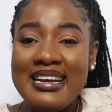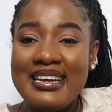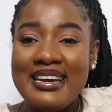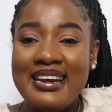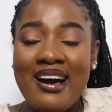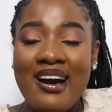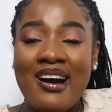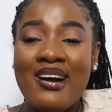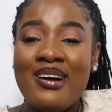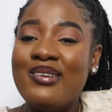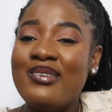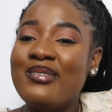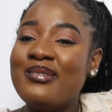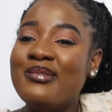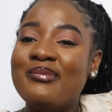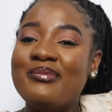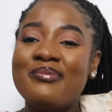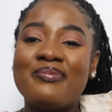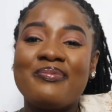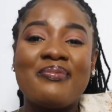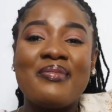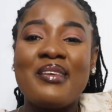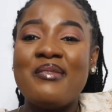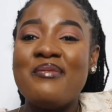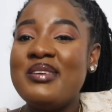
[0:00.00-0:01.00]
now,
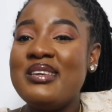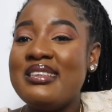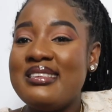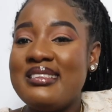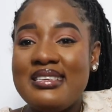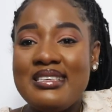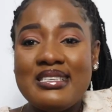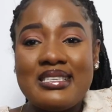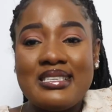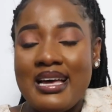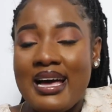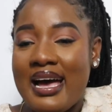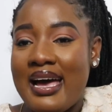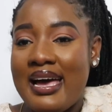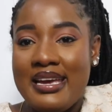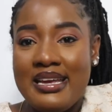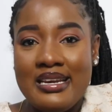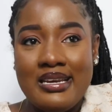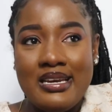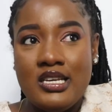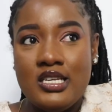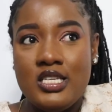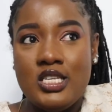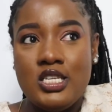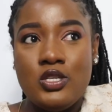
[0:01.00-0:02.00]
me needs that
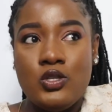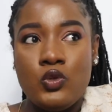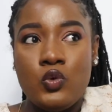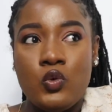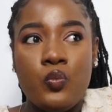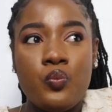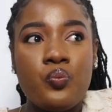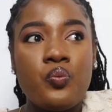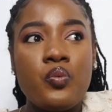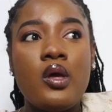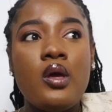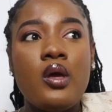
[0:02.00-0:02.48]
energy, no.